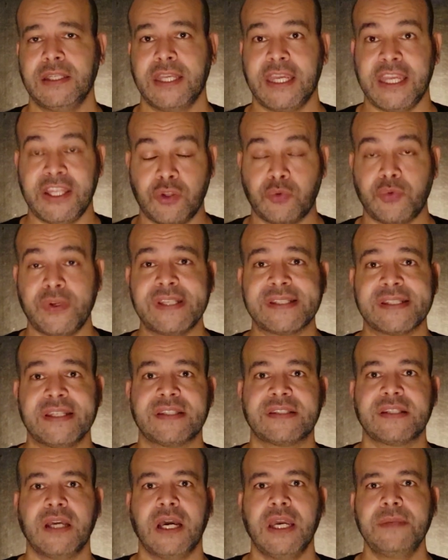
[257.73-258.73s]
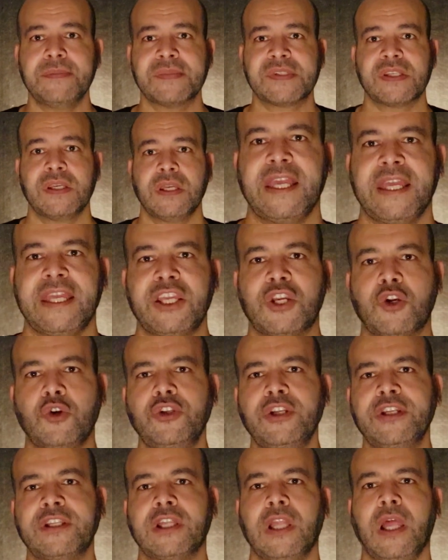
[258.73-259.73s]
in recent times, he
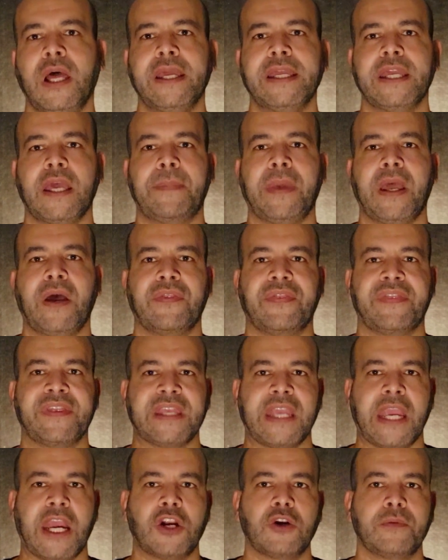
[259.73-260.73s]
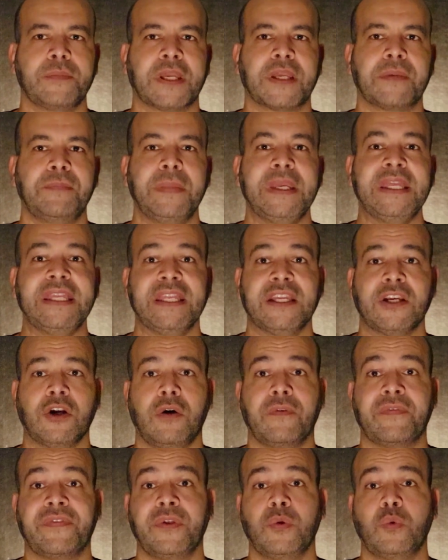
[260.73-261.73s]
couldn't lie about the Arabic meaning
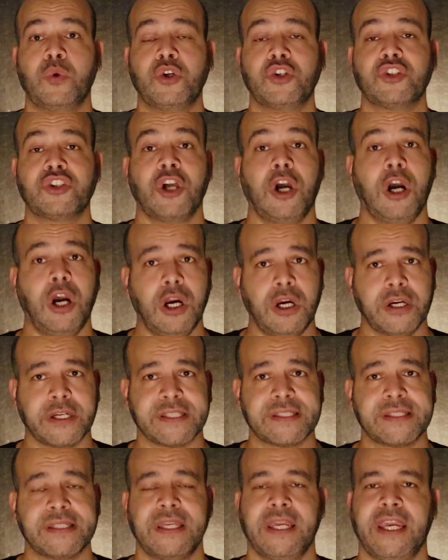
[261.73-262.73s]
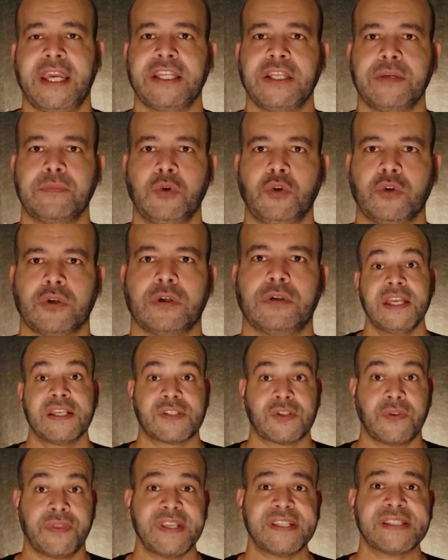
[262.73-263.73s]
of the word heart anymore.
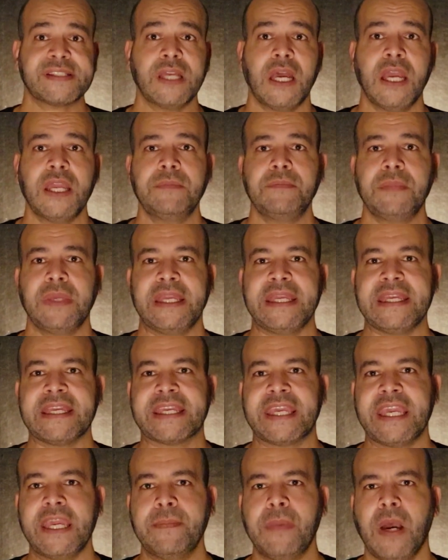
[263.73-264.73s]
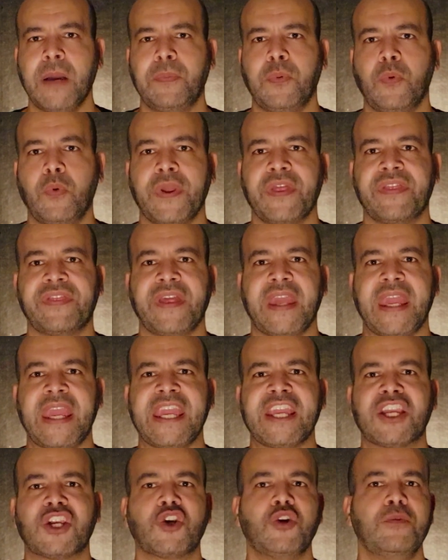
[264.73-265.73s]
So this time he came up with
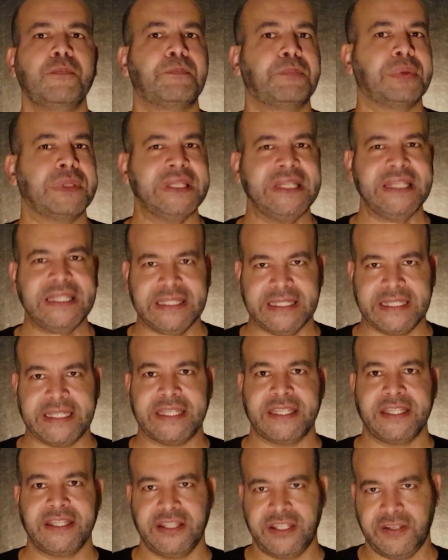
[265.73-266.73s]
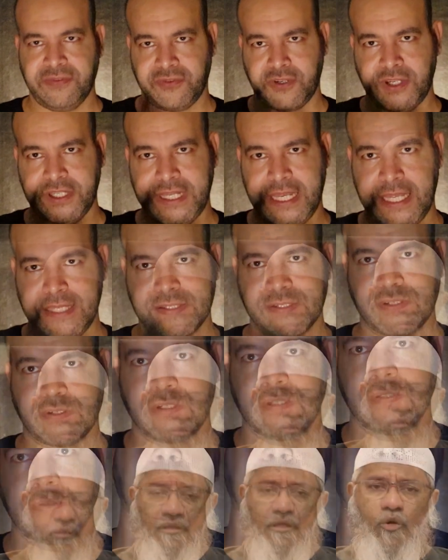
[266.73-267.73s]
a completely different answer.
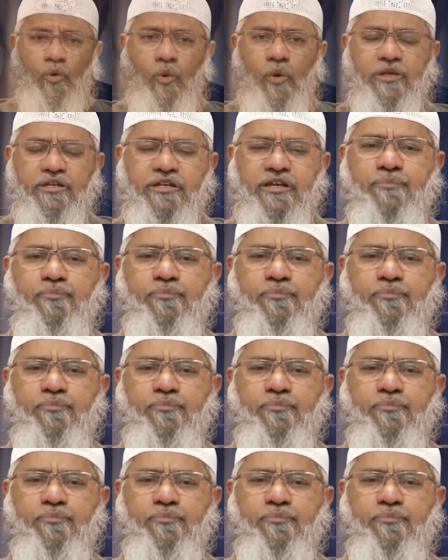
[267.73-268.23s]
The Play question